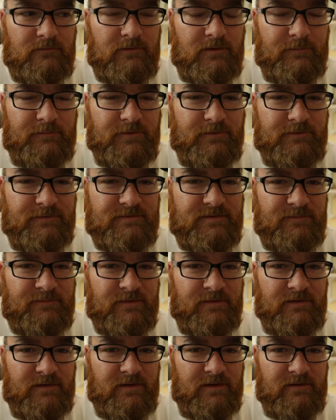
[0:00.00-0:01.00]
I'm doing
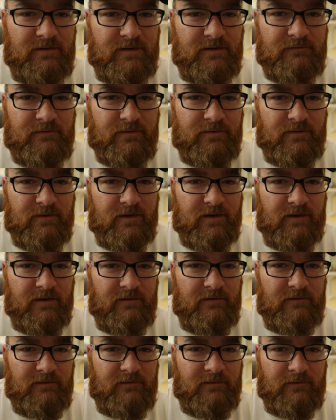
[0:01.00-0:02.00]
something that I never thought
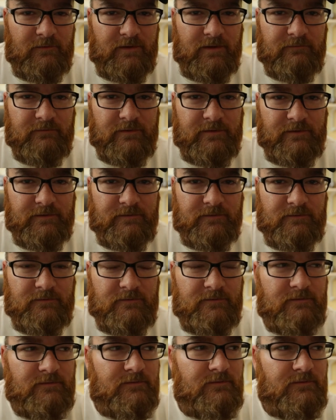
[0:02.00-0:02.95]
I would ever do.